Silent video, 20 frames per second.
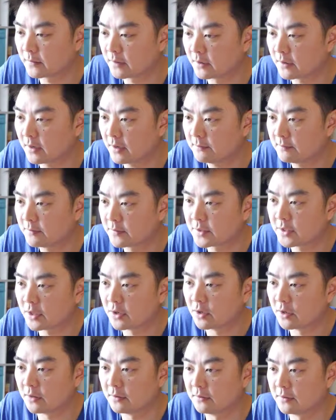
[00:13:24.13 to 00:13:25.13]
Okay.
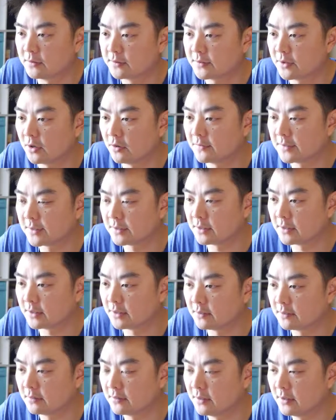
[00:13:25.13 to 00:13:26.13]
So
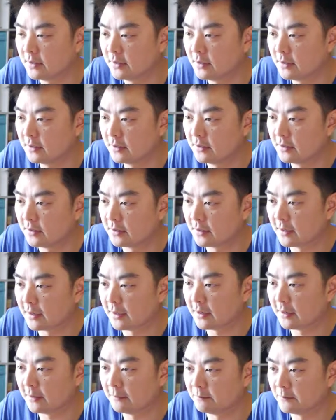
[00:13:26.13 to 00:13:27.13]
obviously,
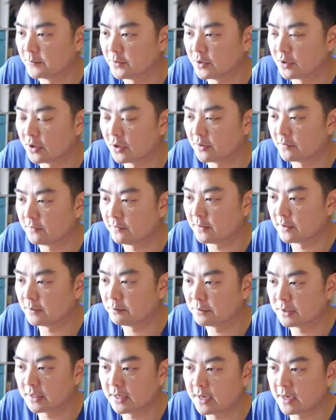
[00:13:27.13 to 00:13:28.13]
the
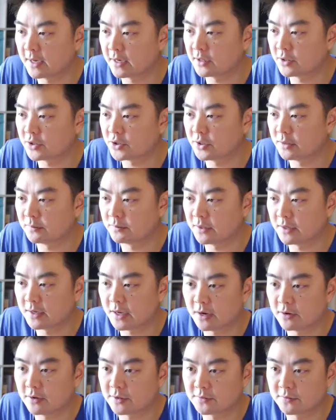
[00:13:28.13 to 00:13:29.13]
player ship
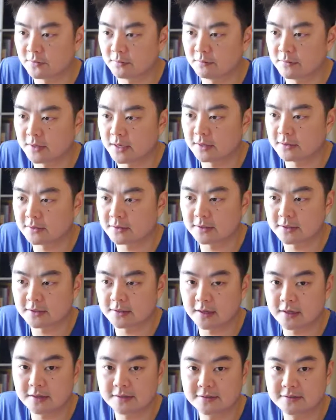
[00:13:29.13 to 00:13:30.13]
inherits from the entity
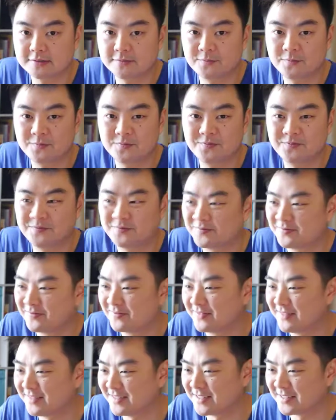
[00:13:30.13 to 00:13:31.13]
class.
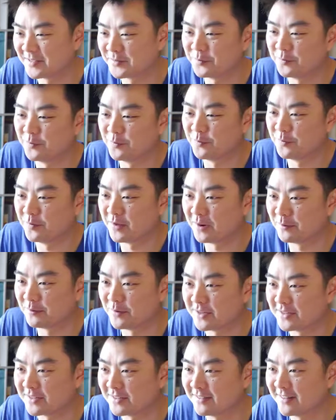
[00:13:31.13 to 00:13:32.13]
Just better
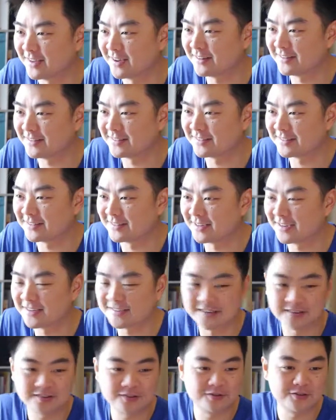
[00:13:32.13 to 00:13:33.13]
mention that just in
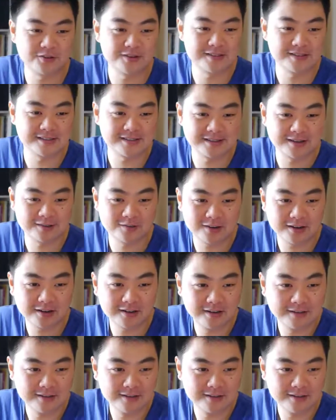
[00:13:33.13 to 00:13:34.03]
case that confuses anyone.